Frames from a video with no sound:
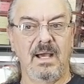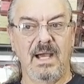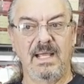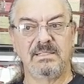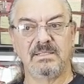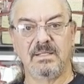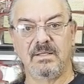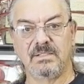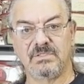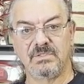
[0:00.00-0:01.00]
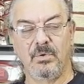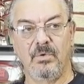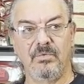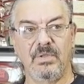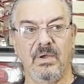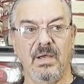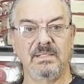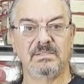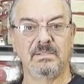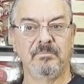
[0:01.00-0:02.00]
ice and then the snow over the
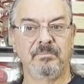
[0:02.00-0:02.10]
ice,